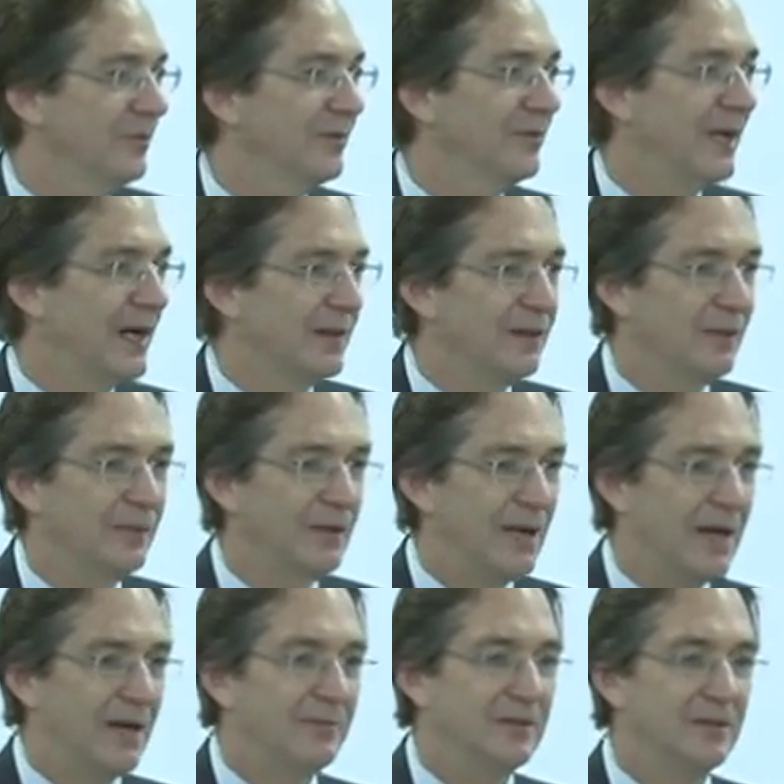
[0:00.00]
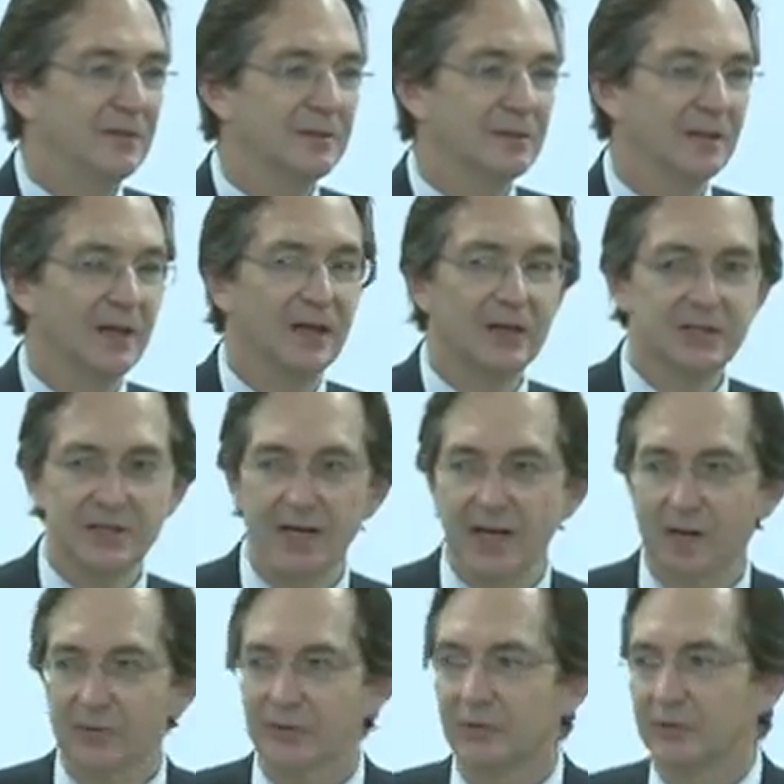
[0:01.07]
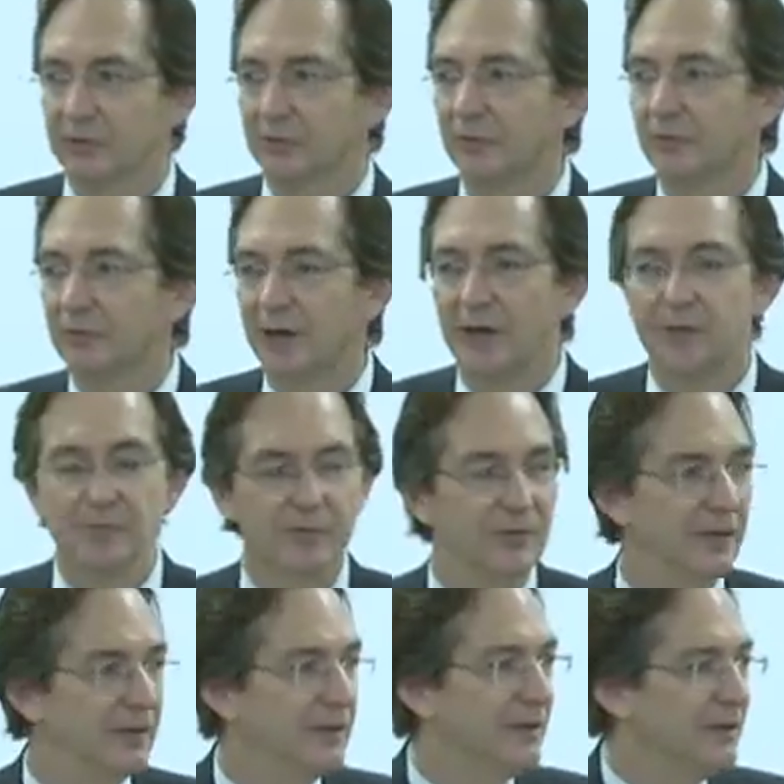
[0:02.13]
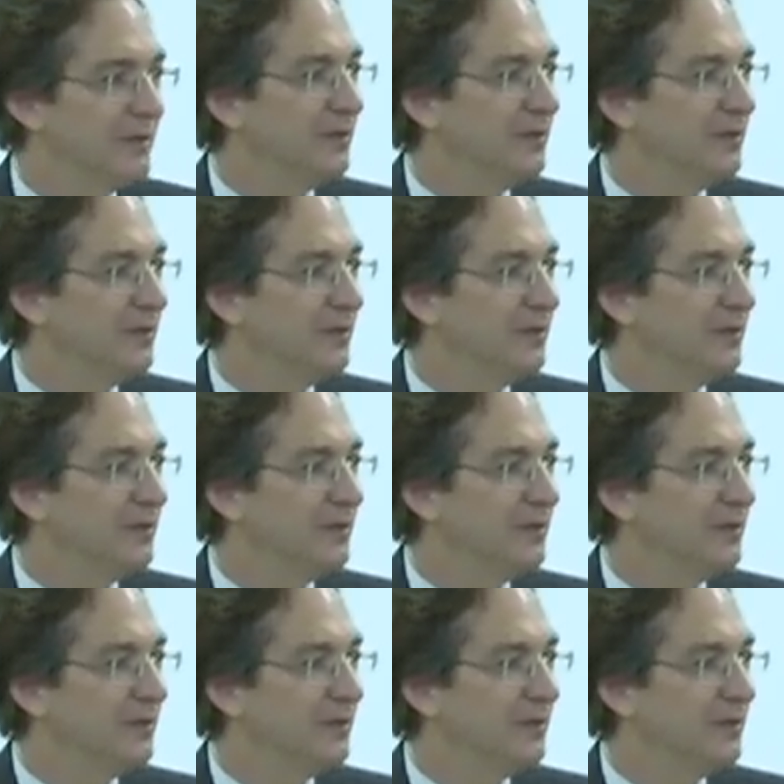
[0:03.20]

the fact that we have these large agricultural farms that need